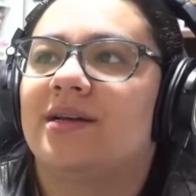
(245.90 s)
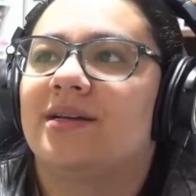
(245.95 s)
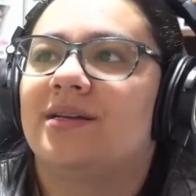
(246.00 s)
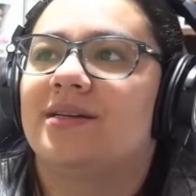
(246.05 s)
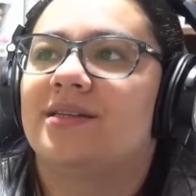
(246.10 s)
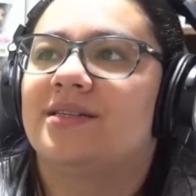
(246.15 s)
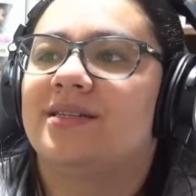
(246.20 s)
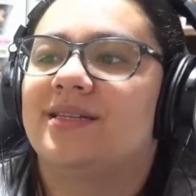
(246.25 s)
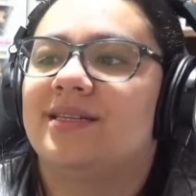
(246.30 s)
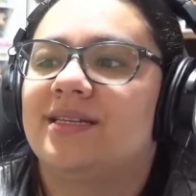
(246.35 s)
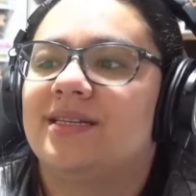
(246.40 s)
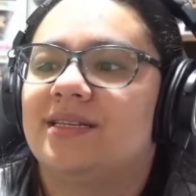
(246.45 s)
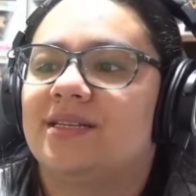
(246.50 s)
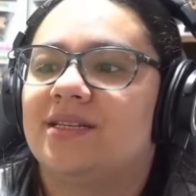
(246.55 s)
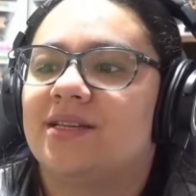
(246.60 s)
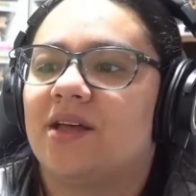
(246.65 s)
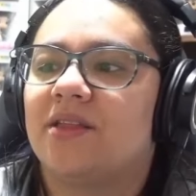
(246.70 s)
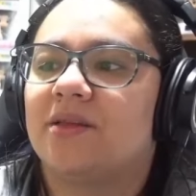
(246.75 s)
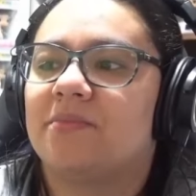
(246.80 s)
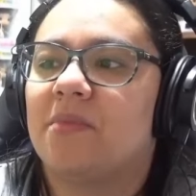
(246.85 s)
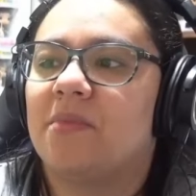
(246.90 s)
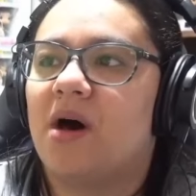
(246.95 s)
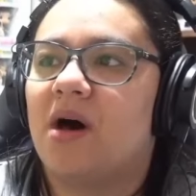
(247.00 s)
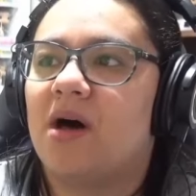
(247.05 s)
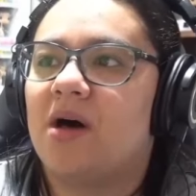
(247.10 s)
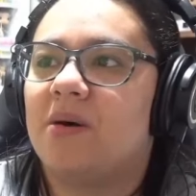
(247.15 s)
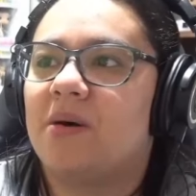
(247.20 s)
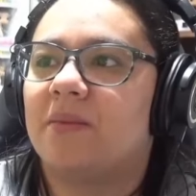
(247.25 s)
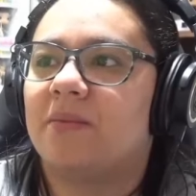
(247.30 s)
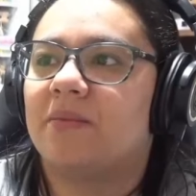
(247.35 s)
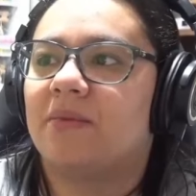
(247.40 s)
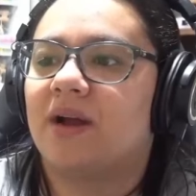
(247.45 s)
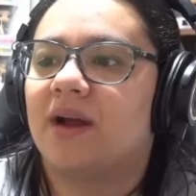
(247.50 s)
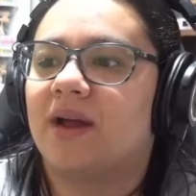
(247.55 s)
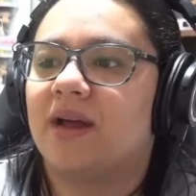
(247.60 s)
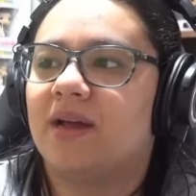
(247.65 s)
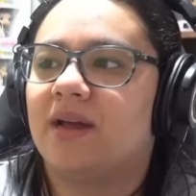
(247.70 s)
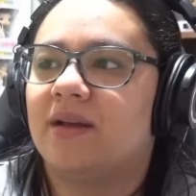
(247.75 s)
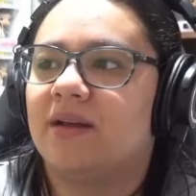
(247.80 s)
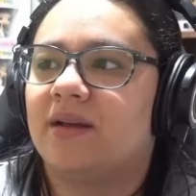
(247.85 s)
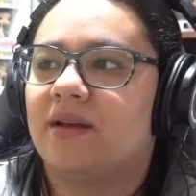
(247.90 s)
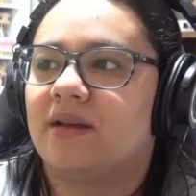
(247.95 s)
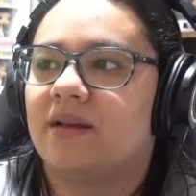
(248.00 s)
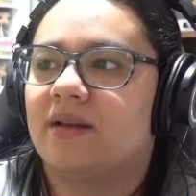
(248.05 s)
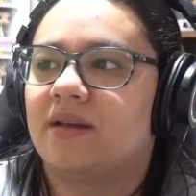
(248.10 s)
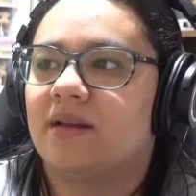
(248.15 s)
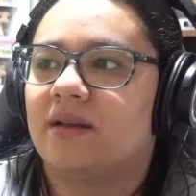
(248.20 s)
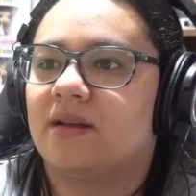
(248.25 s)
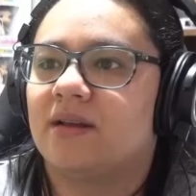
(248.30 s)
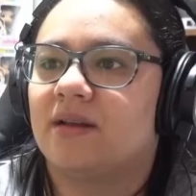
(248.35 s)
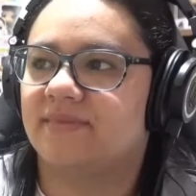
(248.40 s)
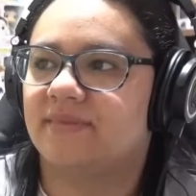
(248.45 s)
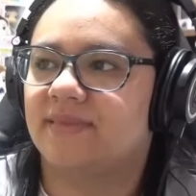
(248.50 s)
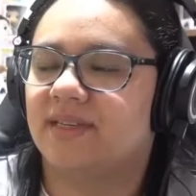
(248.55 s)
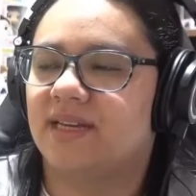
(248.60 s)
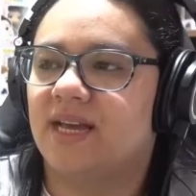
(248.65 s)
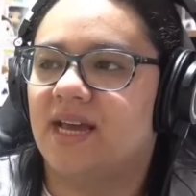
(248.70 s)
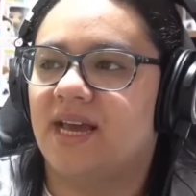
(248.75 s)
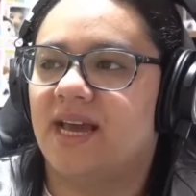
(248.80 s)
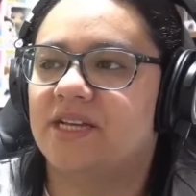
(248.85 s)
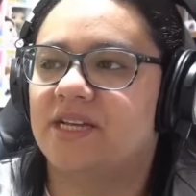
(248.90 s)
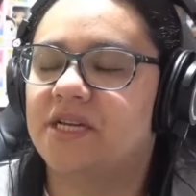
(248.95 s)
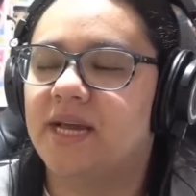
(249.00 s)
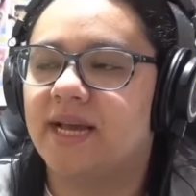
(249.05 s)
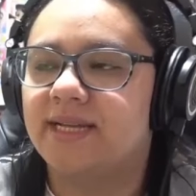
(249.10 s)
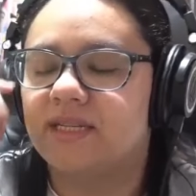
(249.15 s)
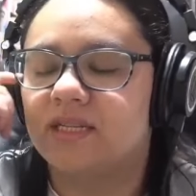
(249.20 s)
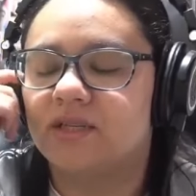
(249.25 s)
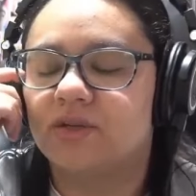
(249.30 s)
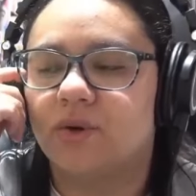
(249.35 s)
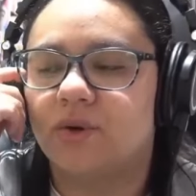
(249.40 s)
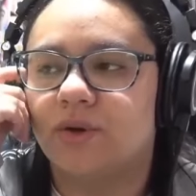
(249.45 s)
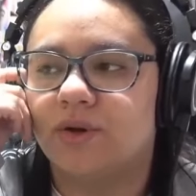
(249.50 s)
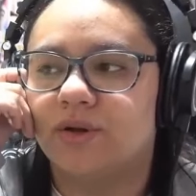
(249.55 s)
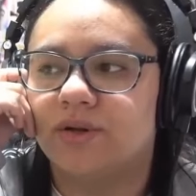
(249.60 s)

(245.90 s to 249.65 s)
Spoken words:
She did saw the mom, right? And she hasn't told...